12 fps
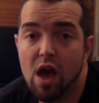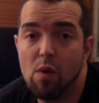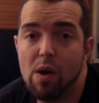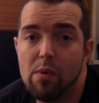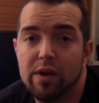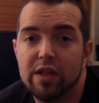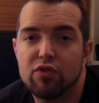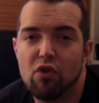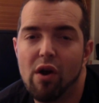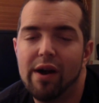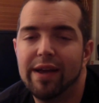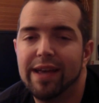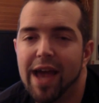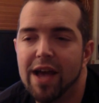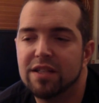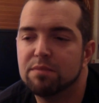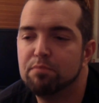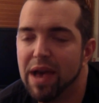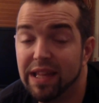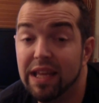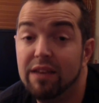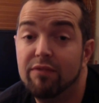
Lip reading: where we're going to try and get as many